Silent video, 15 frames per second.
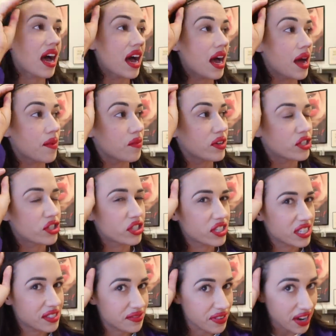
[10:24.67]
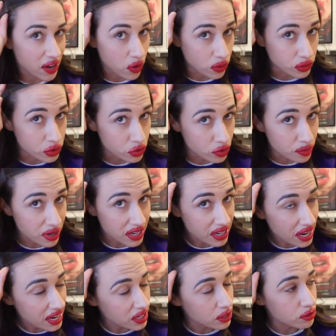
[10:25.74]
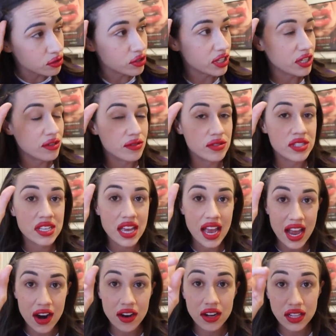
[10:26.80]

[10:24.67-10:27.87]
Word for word: um, which is very old school Miranda. I usually use hair